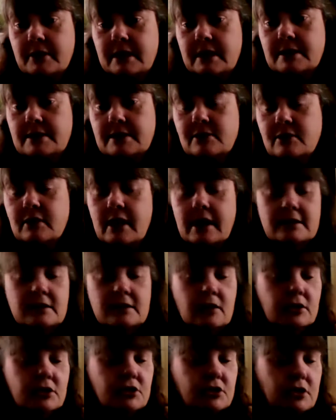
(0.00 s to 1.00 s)
but that's okay.
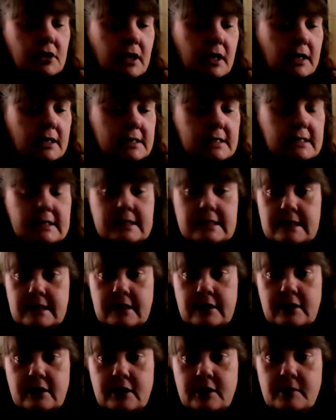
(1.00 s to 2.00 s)
As long as you guys can
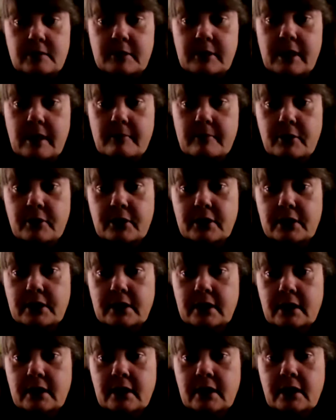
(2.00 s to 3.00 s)
see and hear me, I'm good.